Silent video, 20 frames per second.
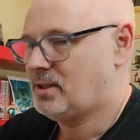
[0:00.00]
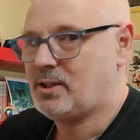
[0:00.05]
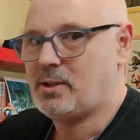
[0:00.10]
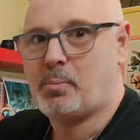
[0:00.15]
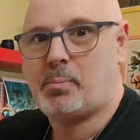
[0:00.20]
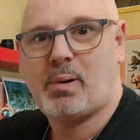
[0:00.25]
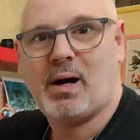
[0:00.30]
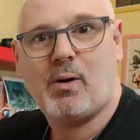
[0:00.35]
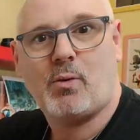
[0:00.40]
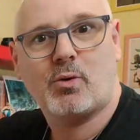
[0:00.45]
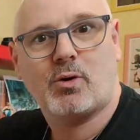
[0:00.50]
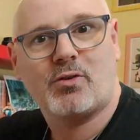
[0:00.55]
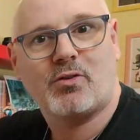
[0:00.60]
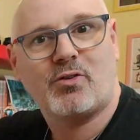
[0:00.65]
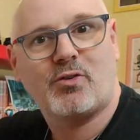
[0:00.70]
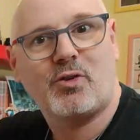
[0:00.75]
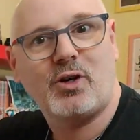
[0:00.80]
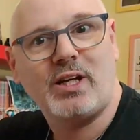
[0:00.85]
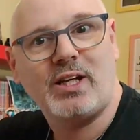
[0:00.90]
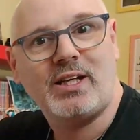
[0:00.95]
The Power of
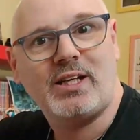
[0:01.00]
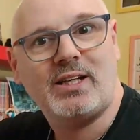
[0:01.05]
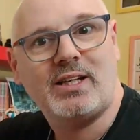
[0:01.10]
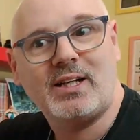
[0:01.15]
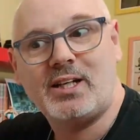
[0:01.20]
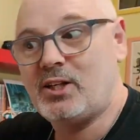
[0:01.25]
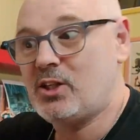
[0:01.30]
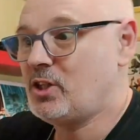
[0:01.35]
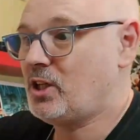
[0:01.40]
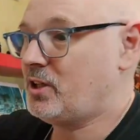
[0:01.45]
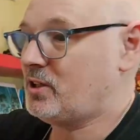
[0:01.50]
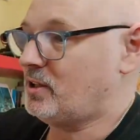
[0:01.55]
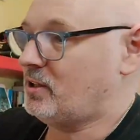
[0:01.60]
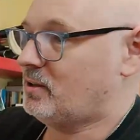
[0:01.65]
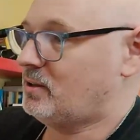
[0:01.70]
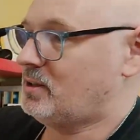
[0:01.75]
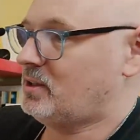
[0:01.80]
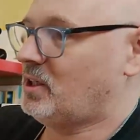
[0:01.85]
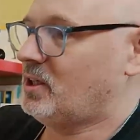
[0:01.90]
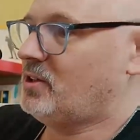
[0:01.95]
Three,
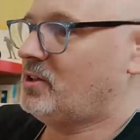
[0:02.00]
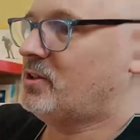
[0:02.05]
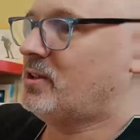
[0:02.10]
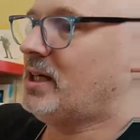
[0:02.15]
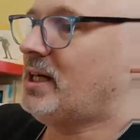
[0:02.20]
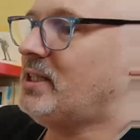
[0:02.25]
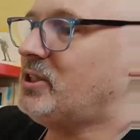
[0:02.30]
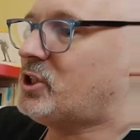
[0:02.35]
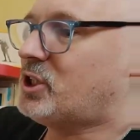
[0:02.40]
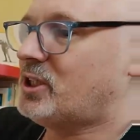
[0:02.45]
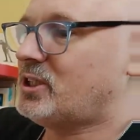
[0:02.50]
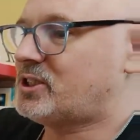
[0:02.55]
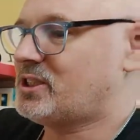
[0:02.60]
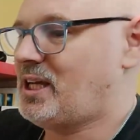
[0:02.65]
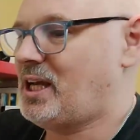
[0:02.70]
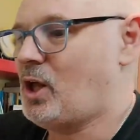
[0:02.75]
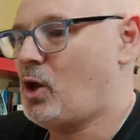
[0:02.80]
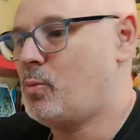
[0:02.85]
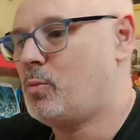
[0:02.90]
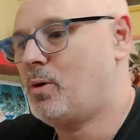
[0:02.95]
another Ageless
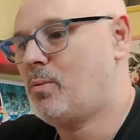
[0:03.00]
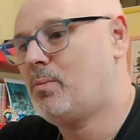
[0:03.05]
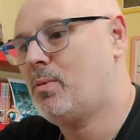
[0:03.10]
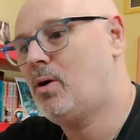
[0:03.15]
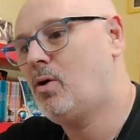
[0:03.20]
album.